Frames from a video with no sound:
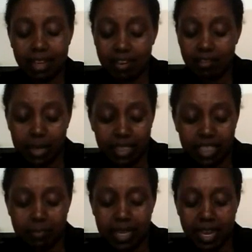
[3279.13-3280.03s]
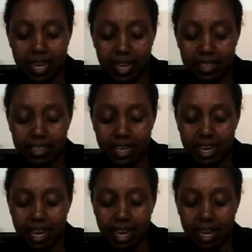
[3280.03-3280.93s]
The government
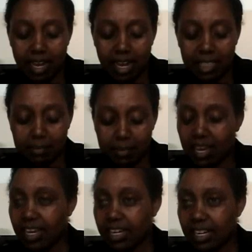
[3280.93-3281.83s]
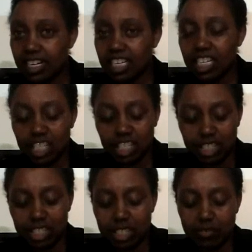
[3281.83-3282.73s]
spearheads has spearheaded an
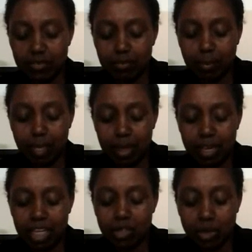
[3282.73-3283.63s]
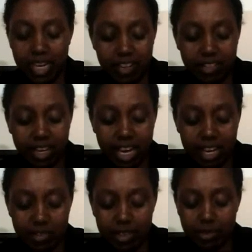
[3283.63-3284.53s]
initiative to link the
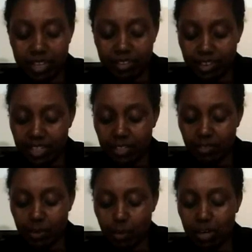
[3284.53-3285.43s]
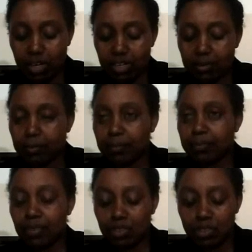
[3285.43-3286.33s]
country to the rest of the world
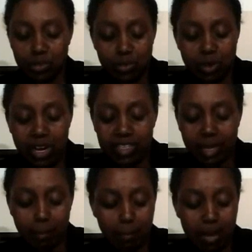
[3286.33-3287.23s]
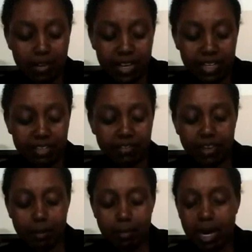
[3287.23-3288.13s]
through a
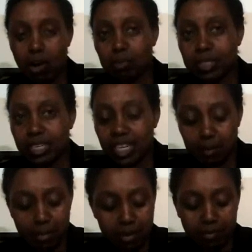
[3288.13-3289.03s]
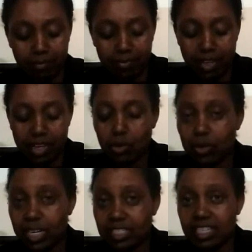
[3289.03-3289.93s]
submarine fiber optic cable
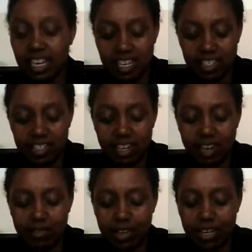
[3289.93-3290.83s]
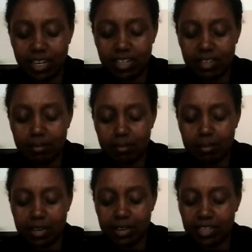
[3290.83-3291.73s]
known as the East
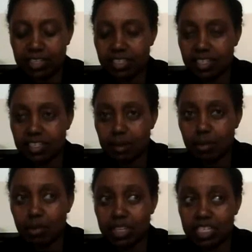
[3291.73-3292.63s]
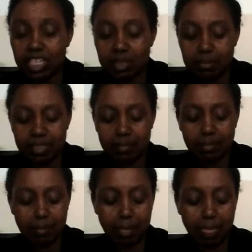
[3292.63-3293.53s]
African Marine System, or the
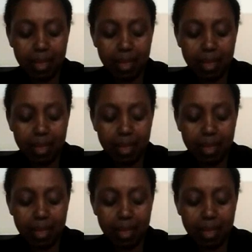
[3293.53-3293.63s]
TIMS.